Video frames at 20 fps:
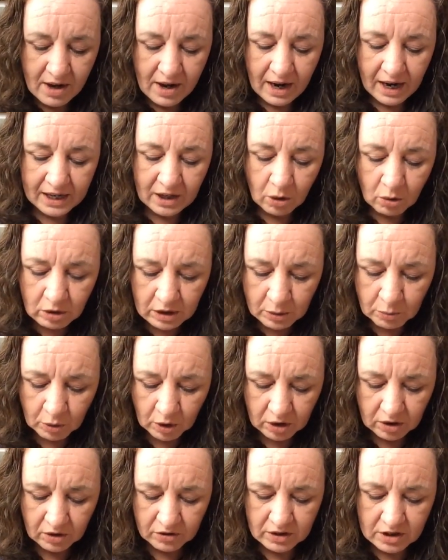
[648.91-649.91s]
I only
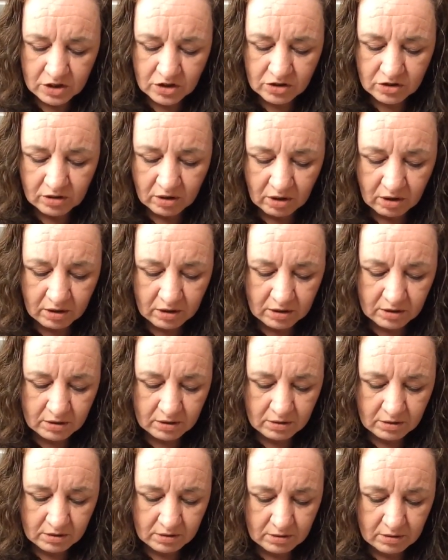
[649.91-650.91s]
work on this
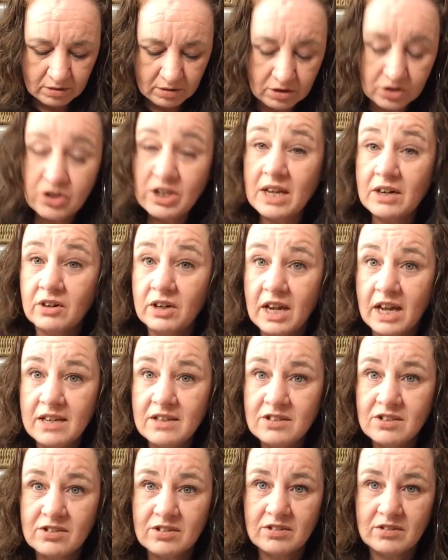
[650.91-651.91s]
on
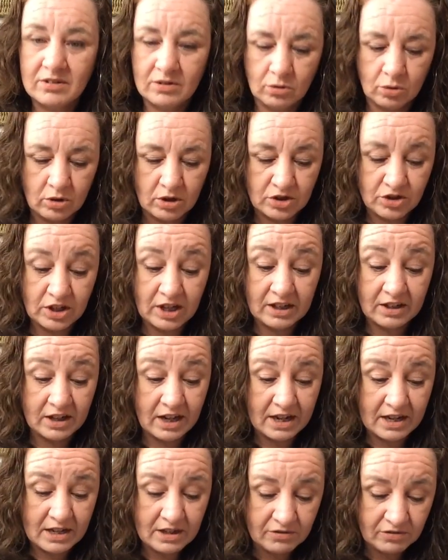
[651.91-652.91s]
Saturdays or
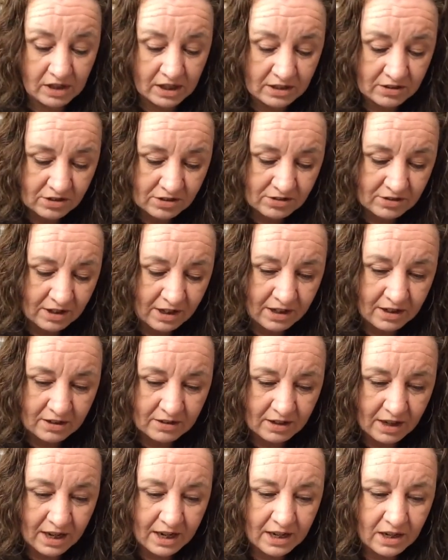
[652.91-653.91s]
Saturday evenings,
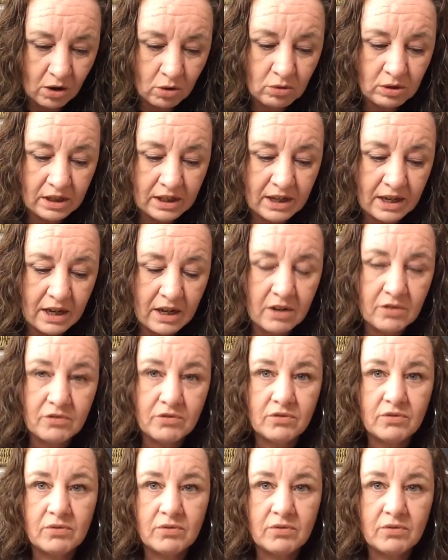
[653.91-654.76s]
and I only have,